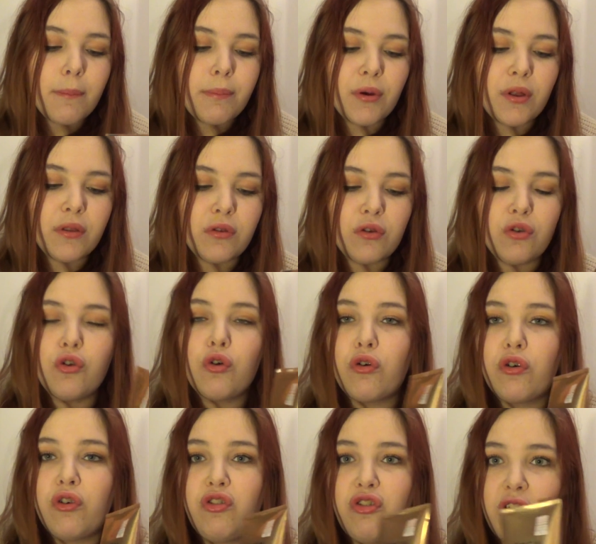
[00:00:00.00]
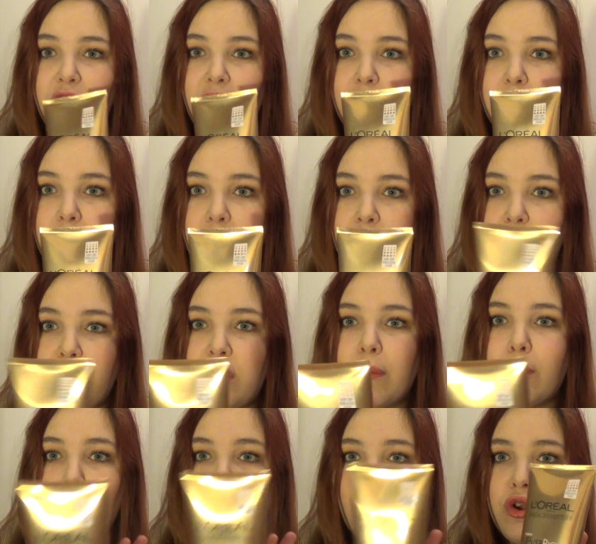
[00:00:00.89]
But the nourishing, because
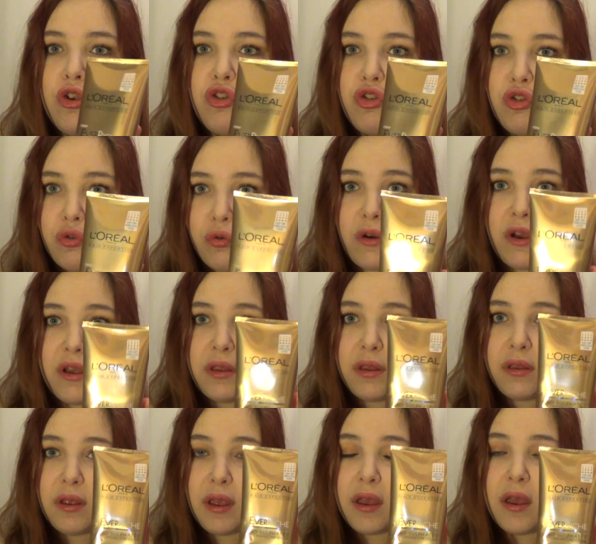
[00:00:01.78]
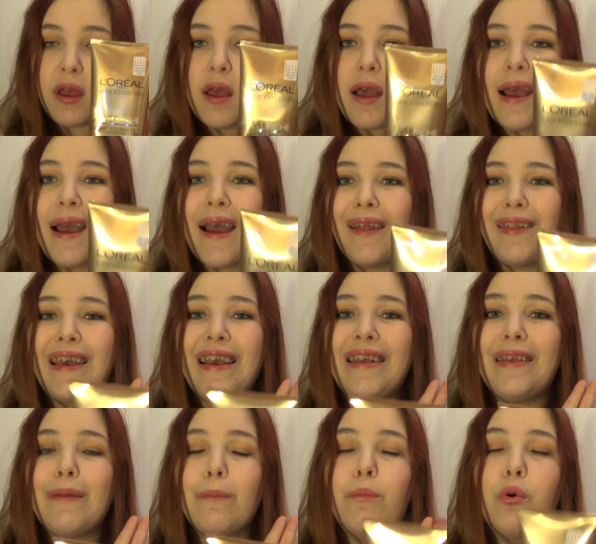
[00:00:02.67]
it moisturises it, and that
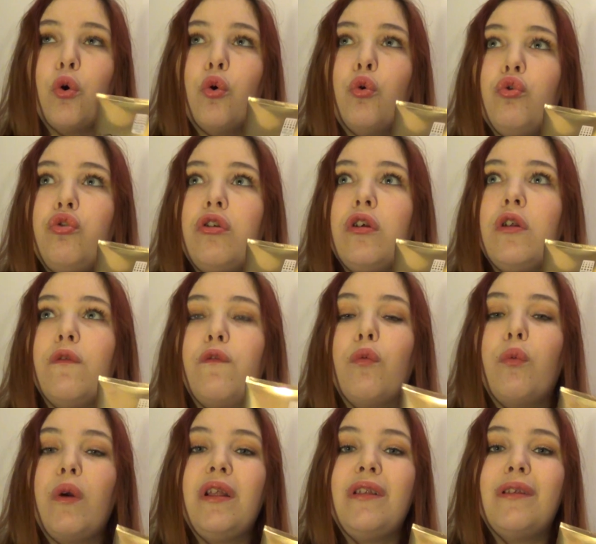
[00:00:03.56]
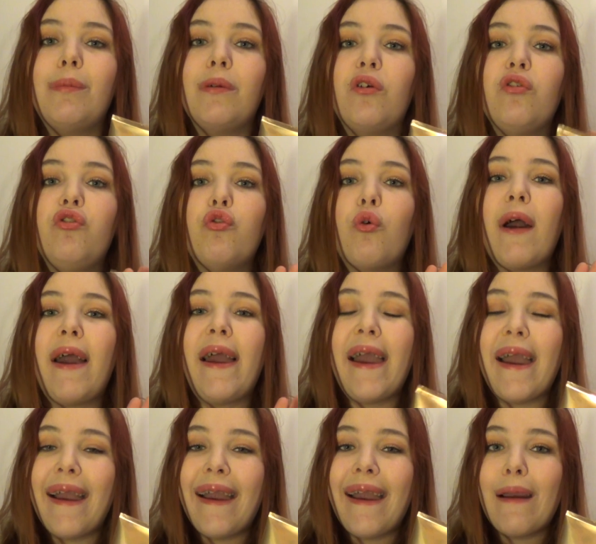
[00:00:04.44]
is important for winter because your
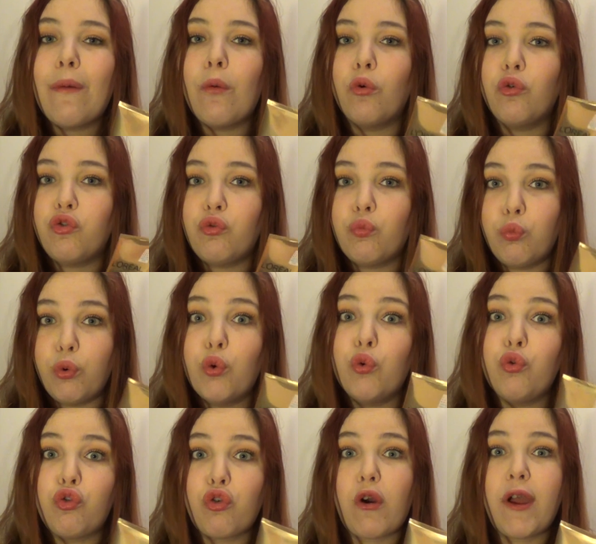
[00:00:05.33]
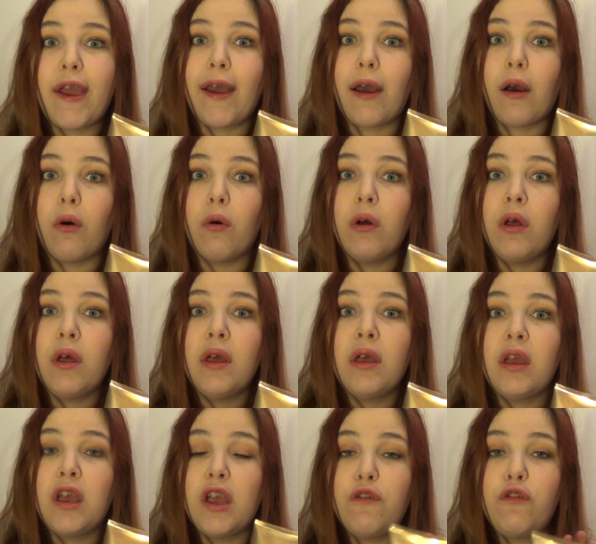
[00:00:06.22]
hair will dry out
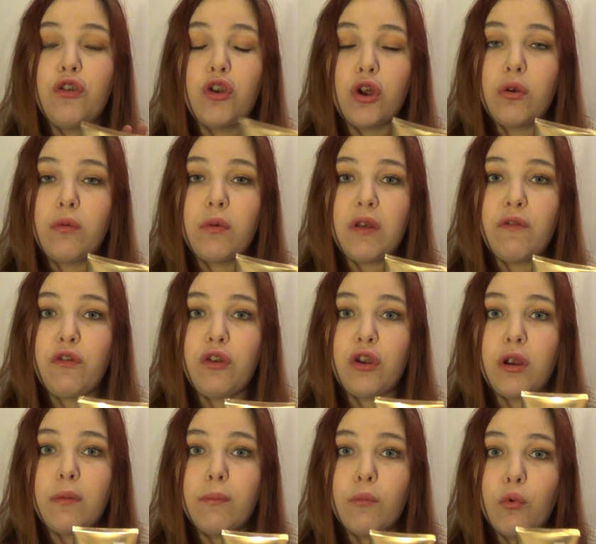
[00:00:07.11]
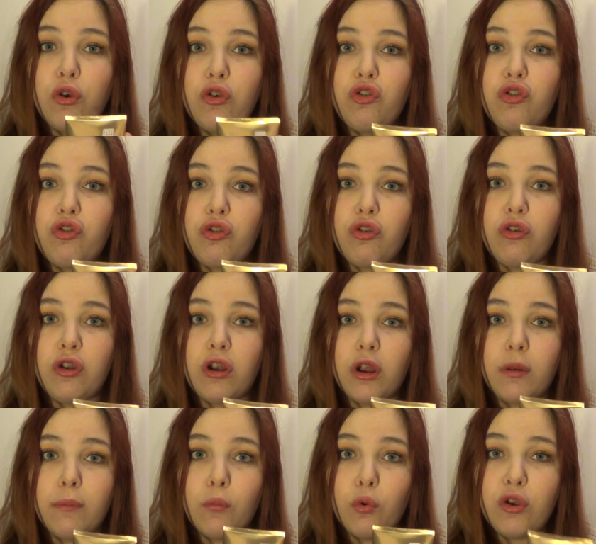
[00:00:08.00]
if you don't
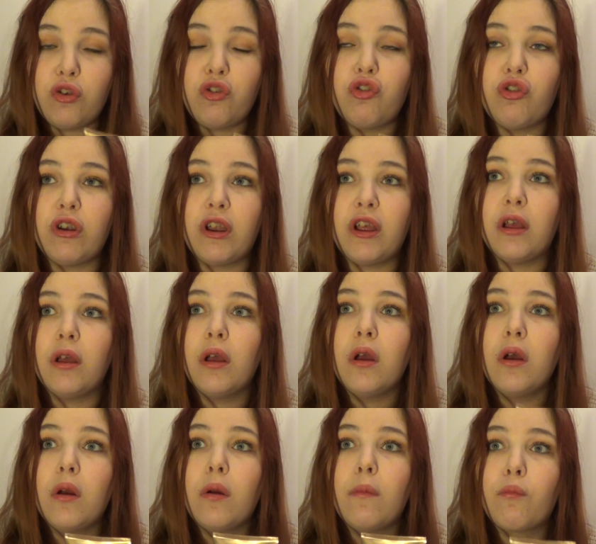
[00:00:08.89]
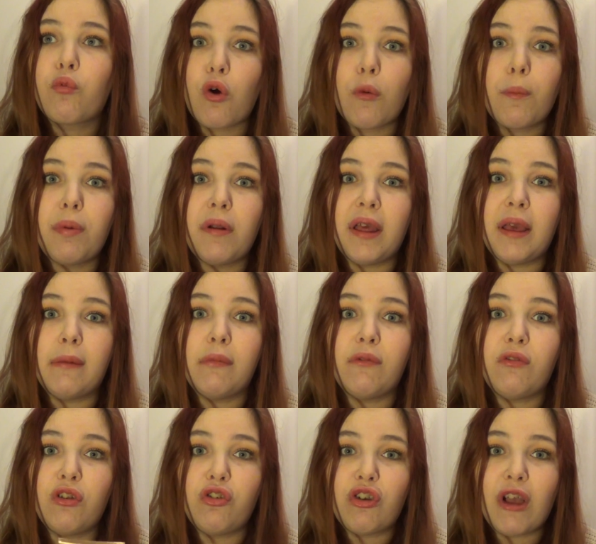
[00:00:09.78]
moisten it properly
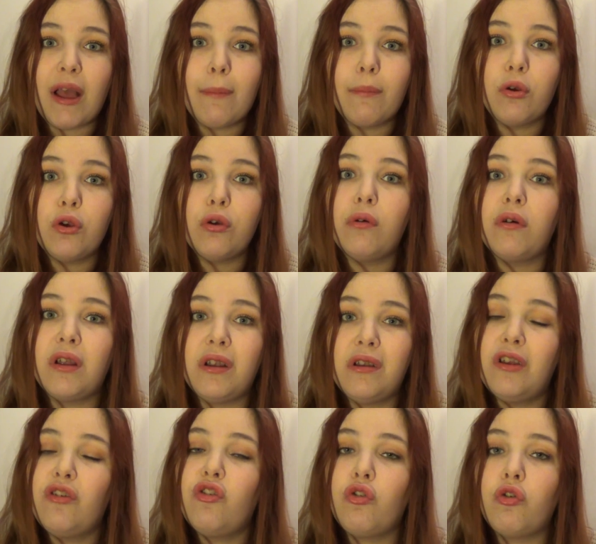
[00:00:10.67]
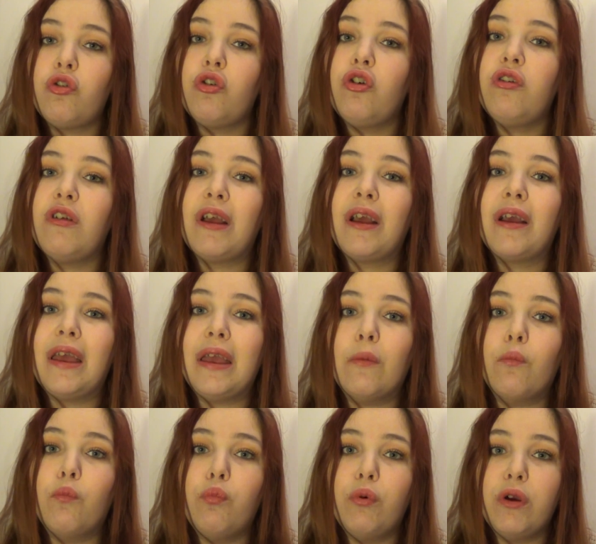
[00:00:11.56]
with the shampoo and conditioner you're using.
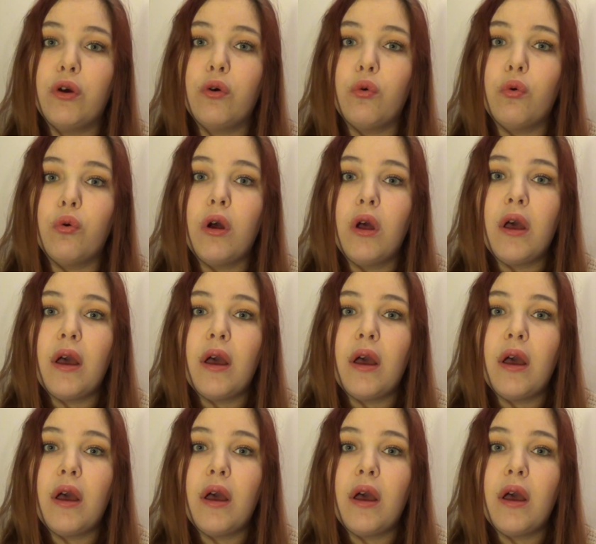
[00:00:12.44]
It will.